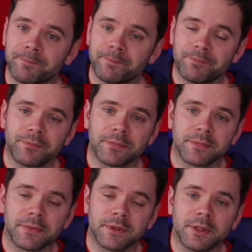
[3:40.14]

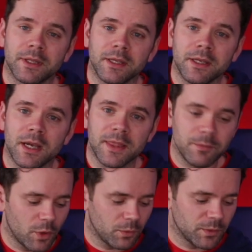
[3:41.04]
And
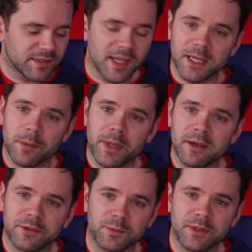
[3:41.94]
then what we're setting up
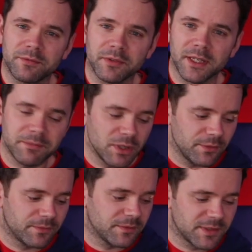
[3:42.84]
here is we've really
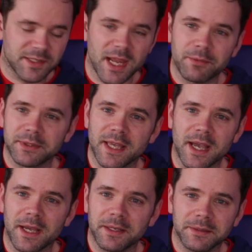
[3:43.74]
moved, staying with
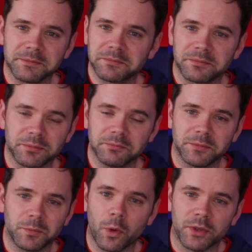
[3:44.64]
that,
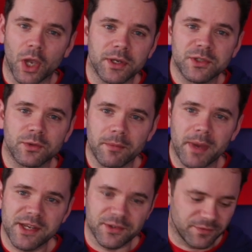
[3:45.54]
well going to the
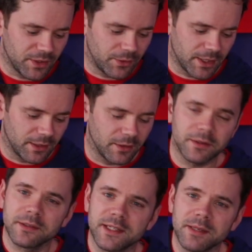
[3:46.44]
major feel here,
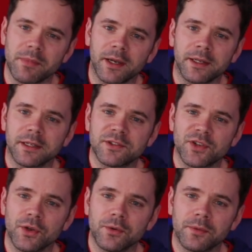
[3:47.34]
look, D minor
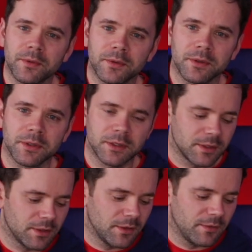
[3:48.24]

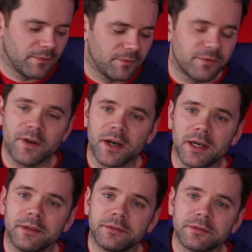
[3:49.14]
to
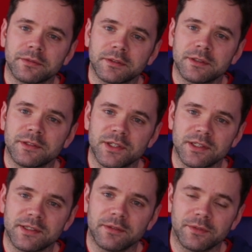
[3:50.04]
5,
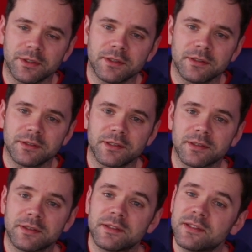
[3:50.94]
G7
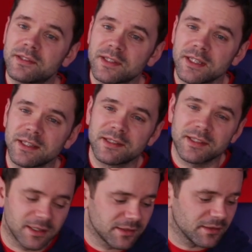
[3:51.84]
to
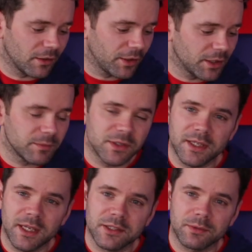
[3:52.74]
C6 and 9 I'm
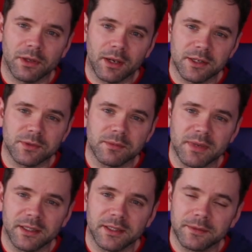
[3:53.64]
using here so we don't clash with the
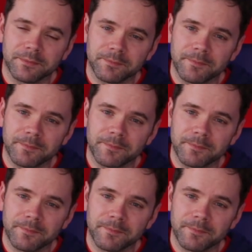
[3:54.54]
melody,